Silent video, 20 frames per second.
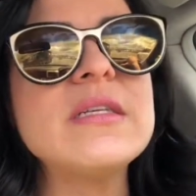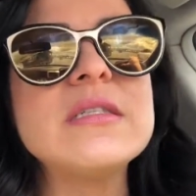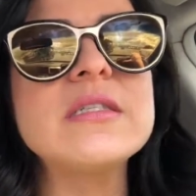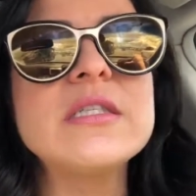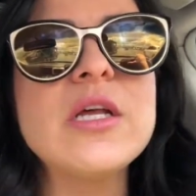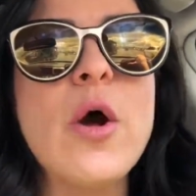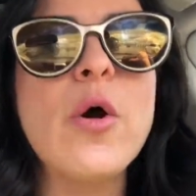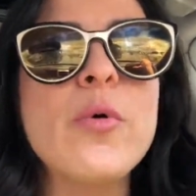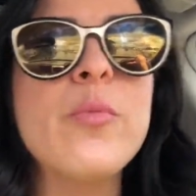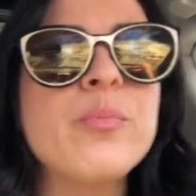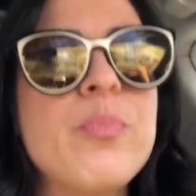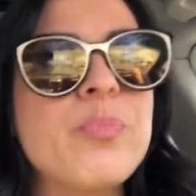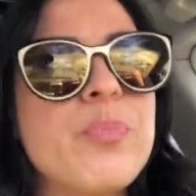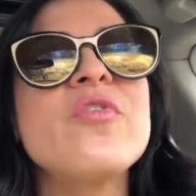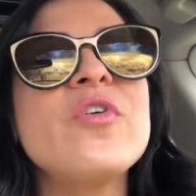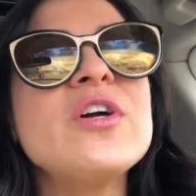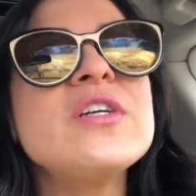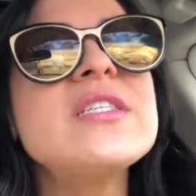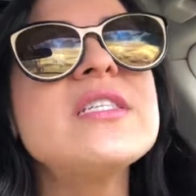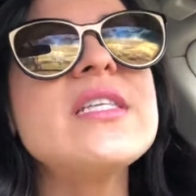So
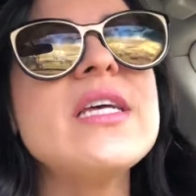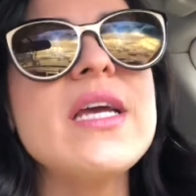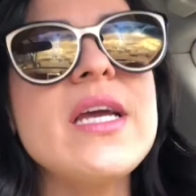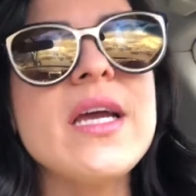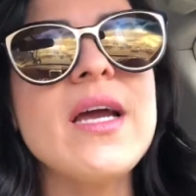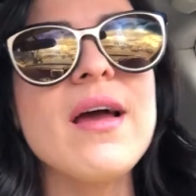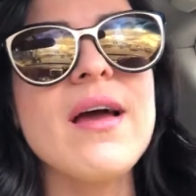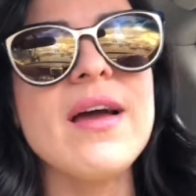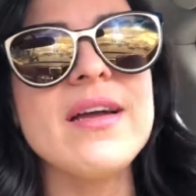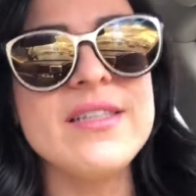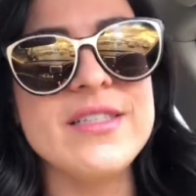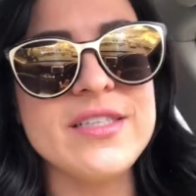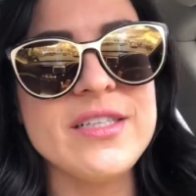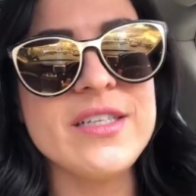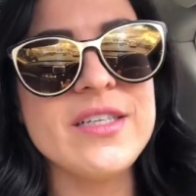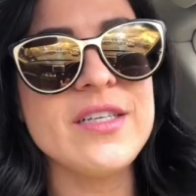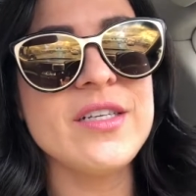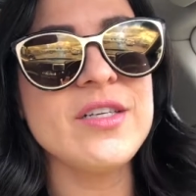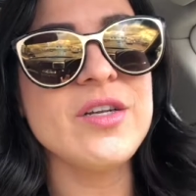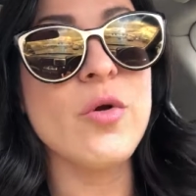first thing I
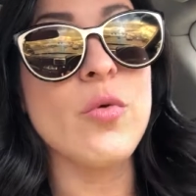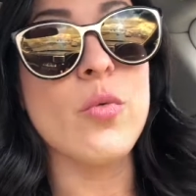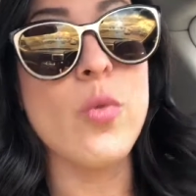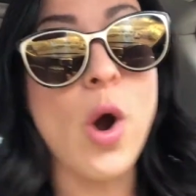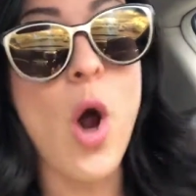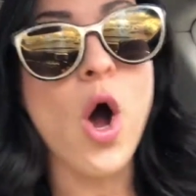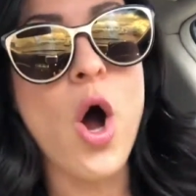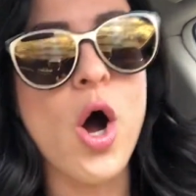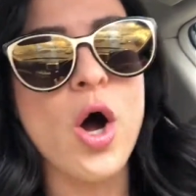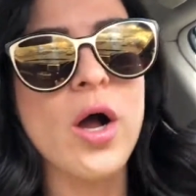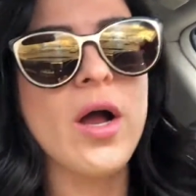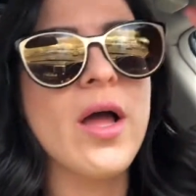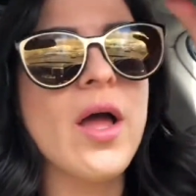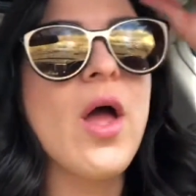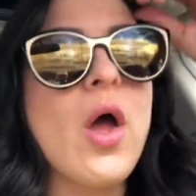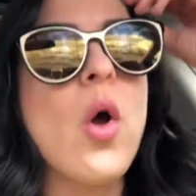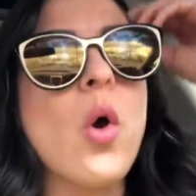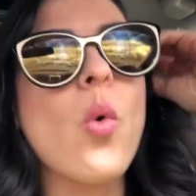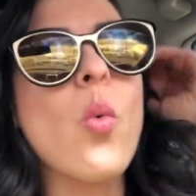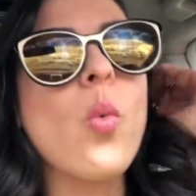did wrong